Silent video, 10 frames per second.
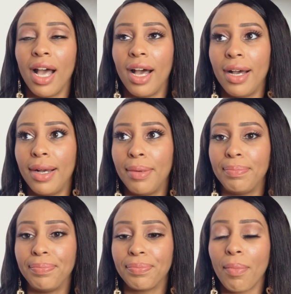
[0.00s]

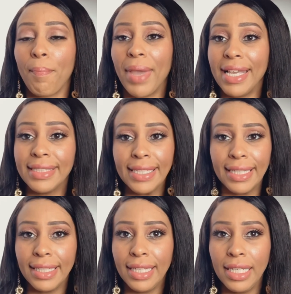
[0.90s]
Um,
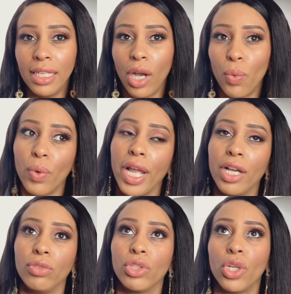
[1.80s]
basically,
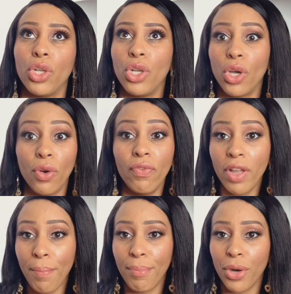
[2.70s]
around
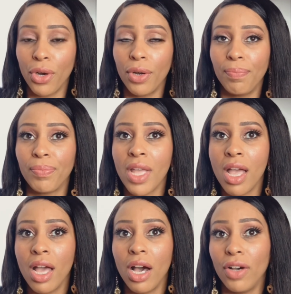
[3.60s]
November
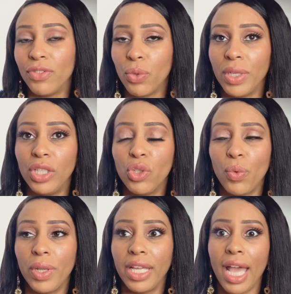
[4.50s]
of
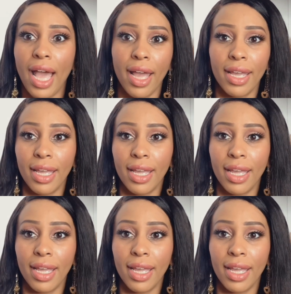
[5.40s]
2020, I